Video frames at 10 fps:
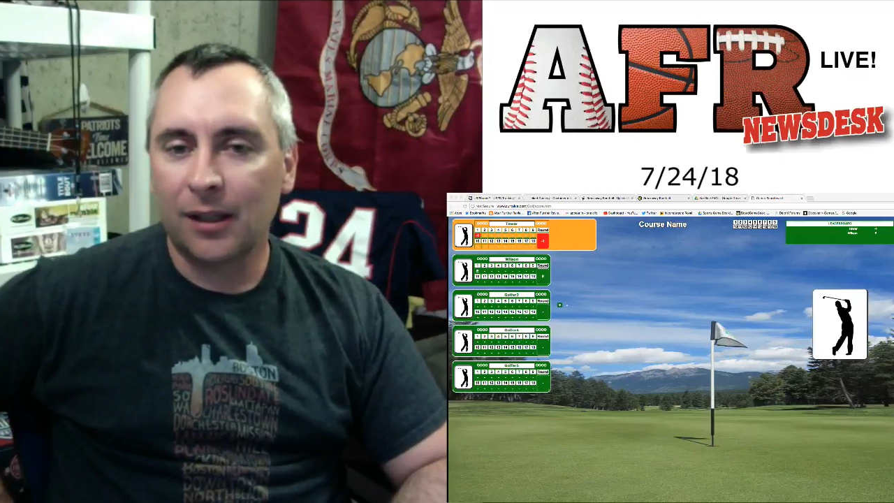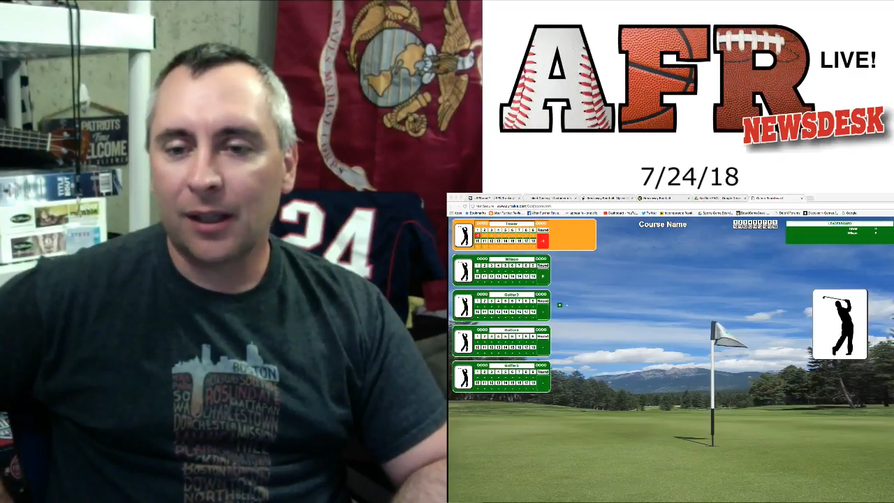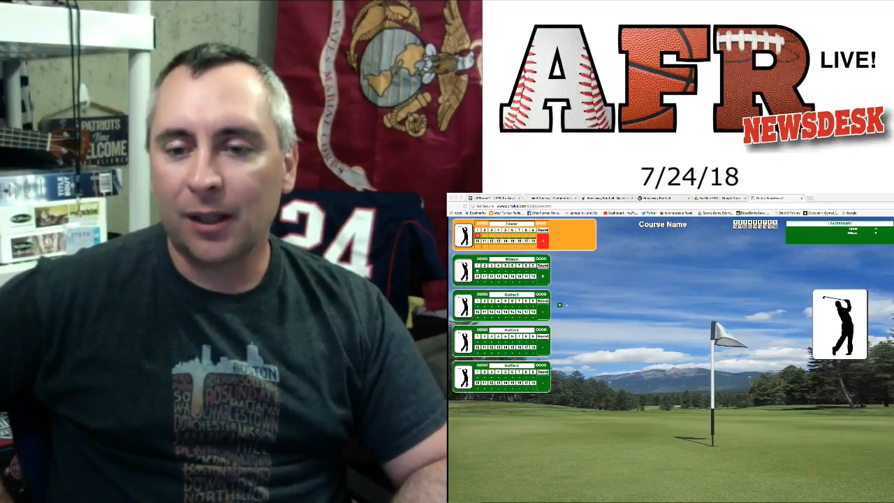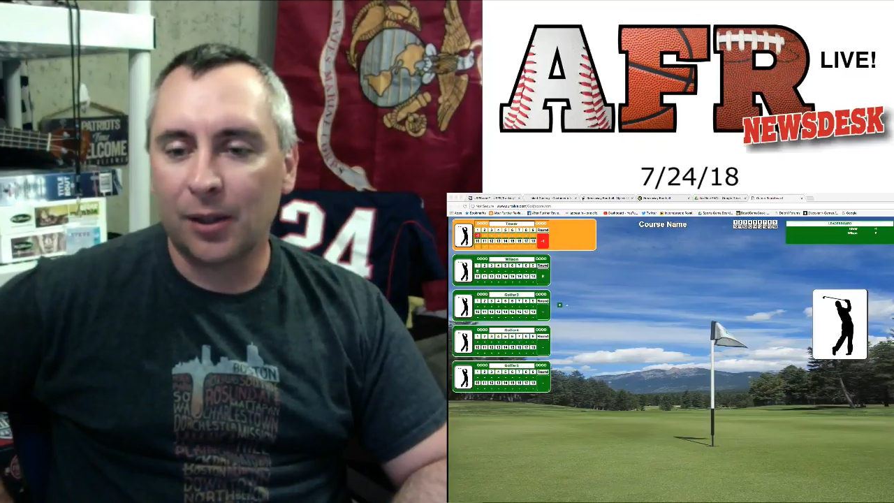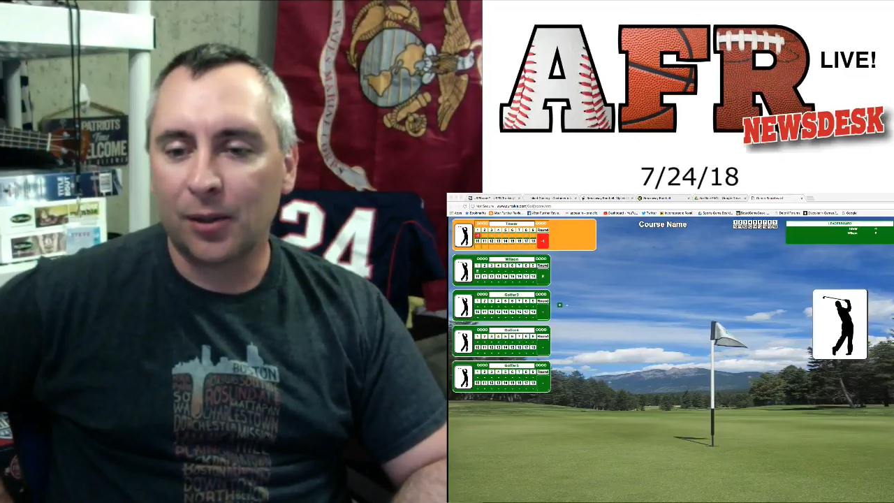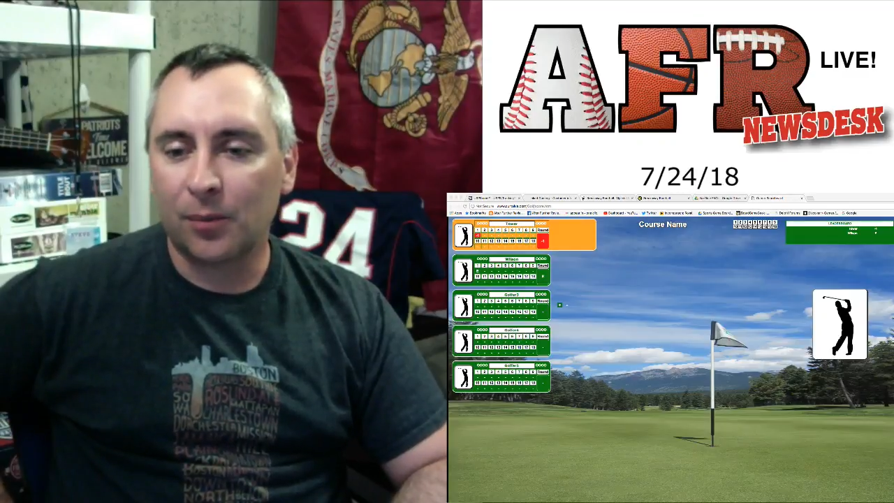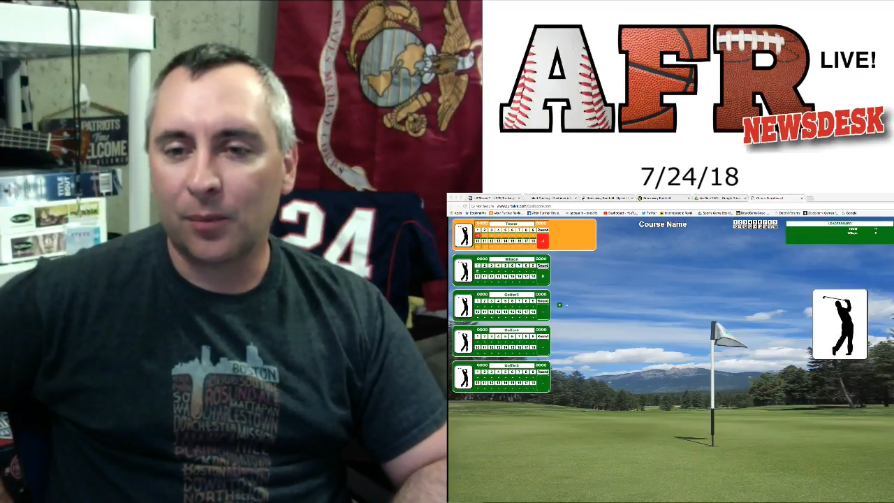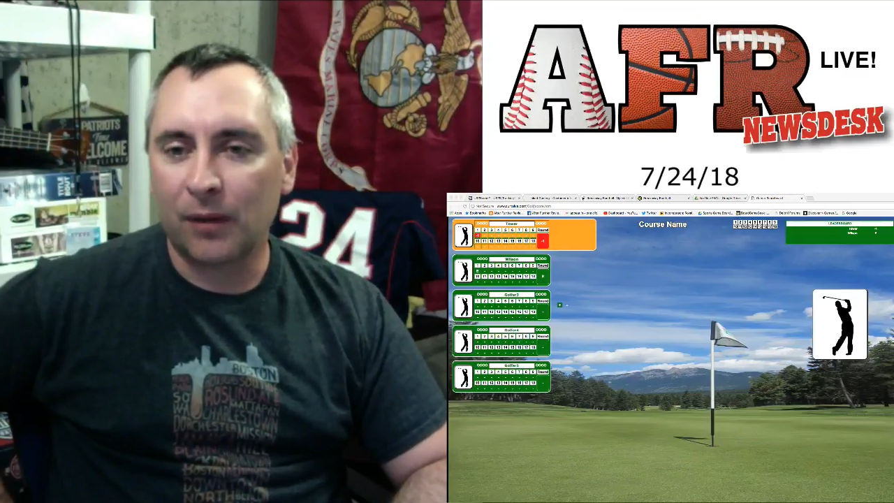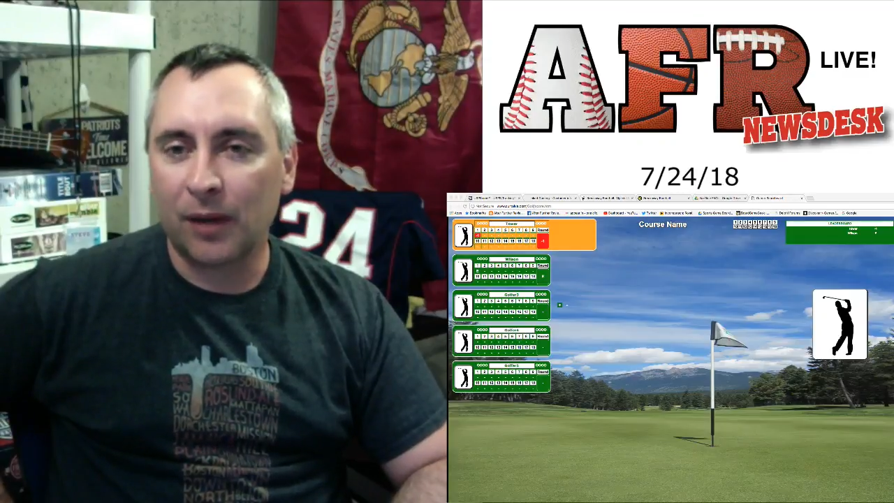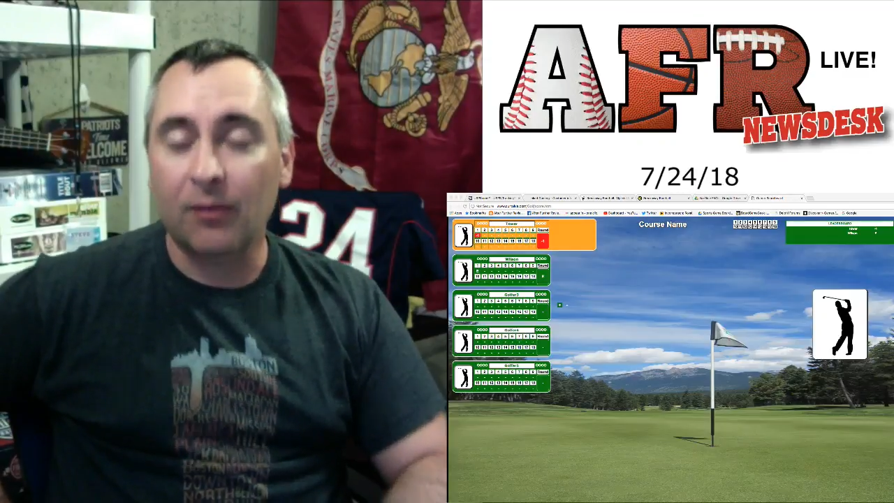
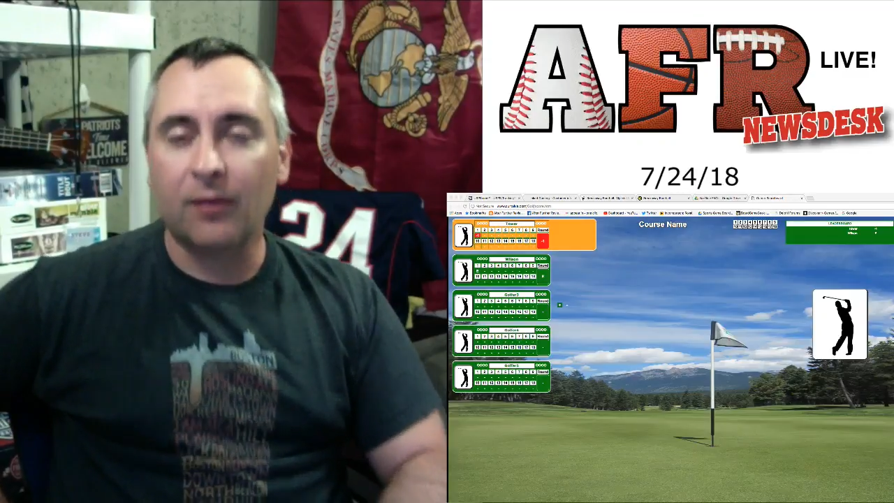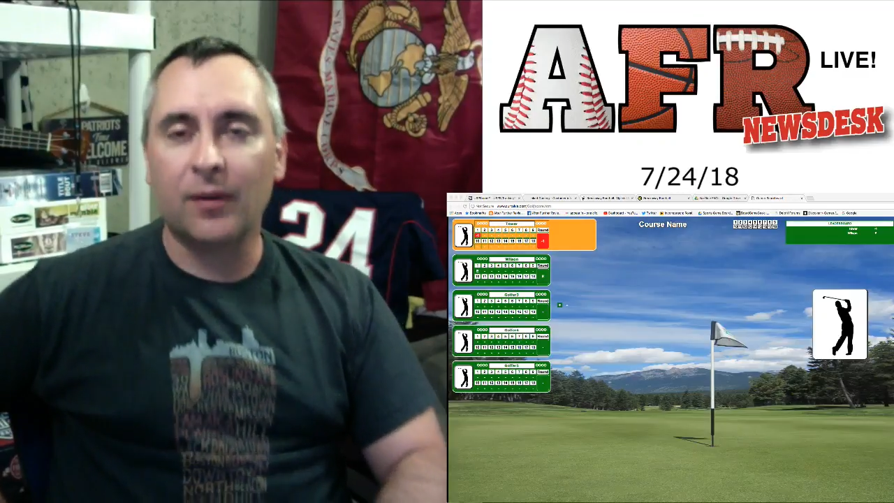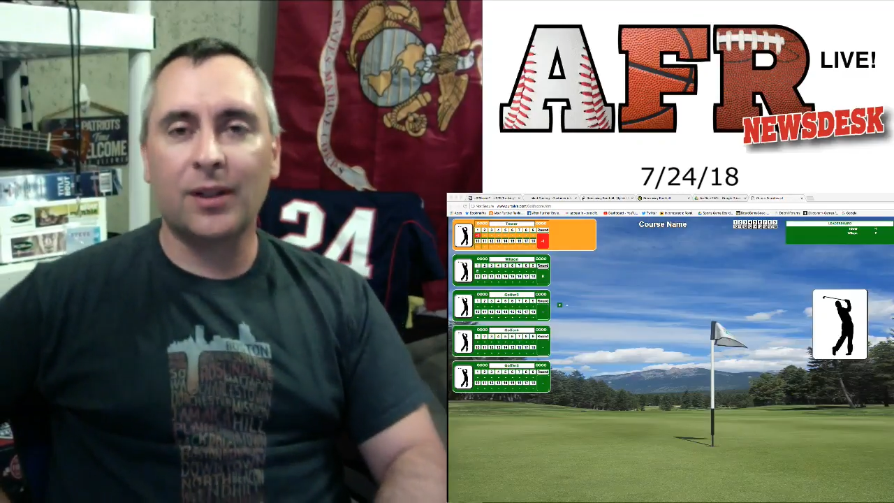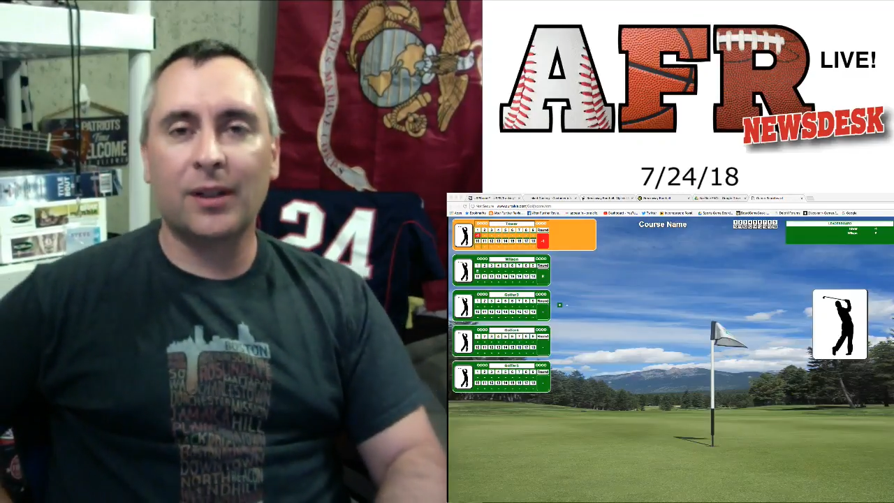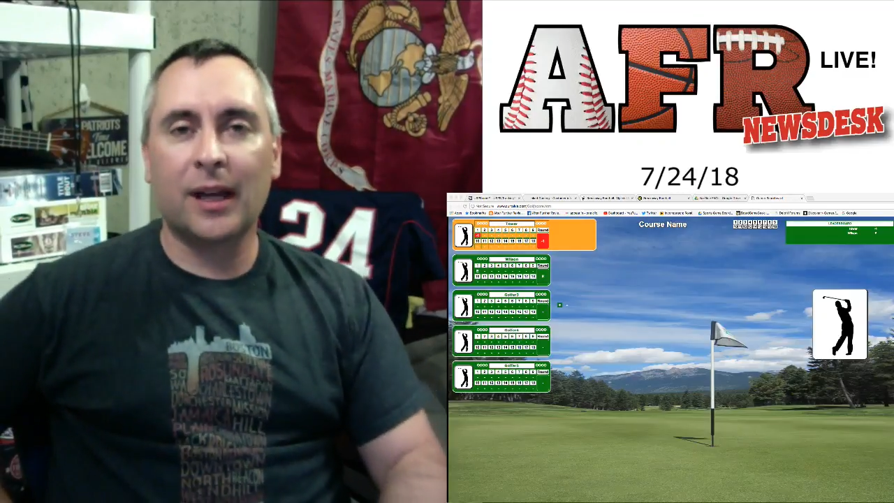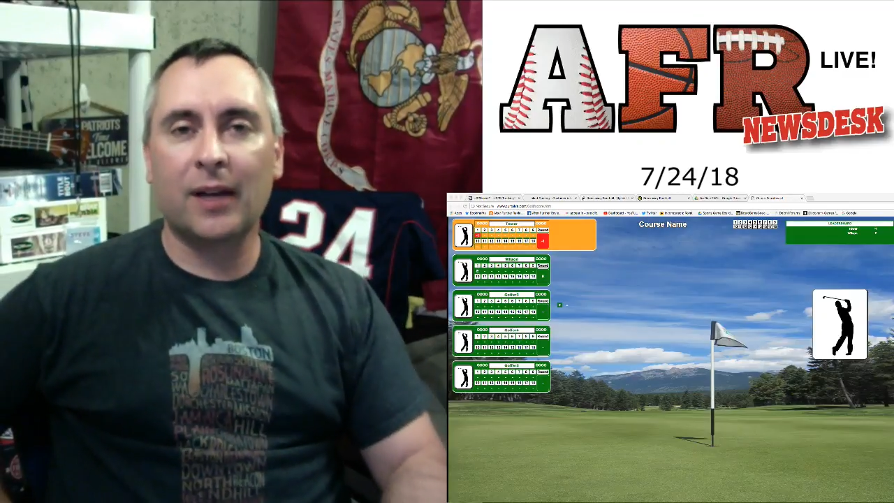if you haven't visited the